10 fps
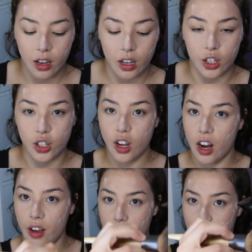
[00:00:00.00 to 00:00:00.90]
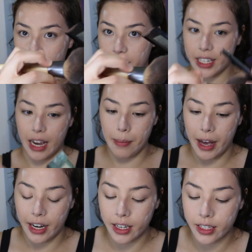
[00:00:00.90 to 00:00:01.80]
I just kind of dab
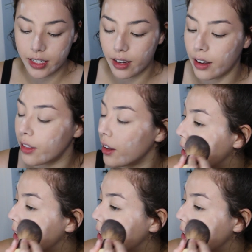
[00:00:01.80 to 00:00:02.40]
at it, and then